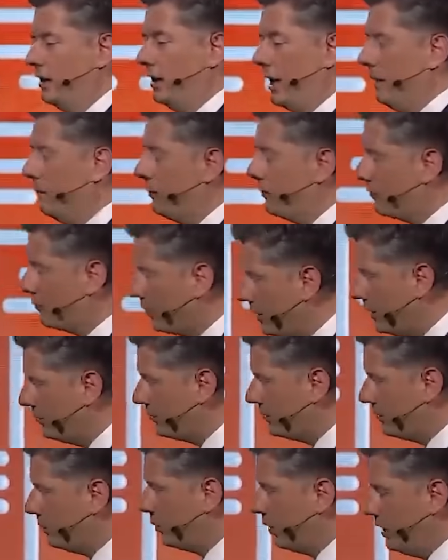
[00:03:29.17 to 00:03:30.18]
I'm thrilled
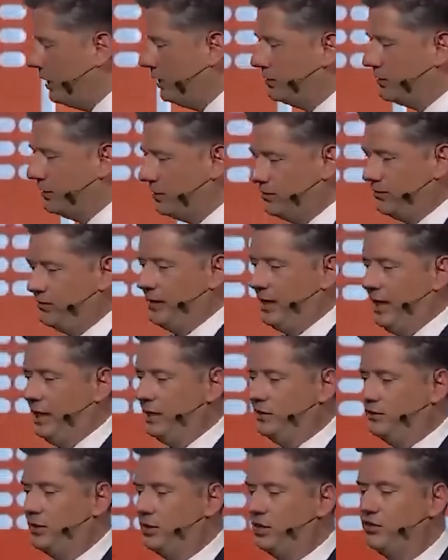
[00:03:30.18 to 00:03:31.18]
to bring to the
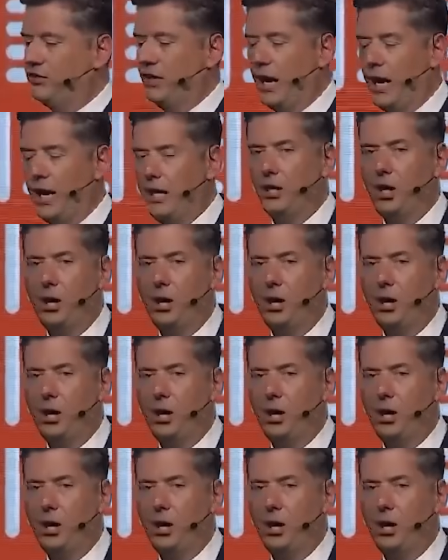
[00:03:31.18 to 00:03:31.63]
stage the design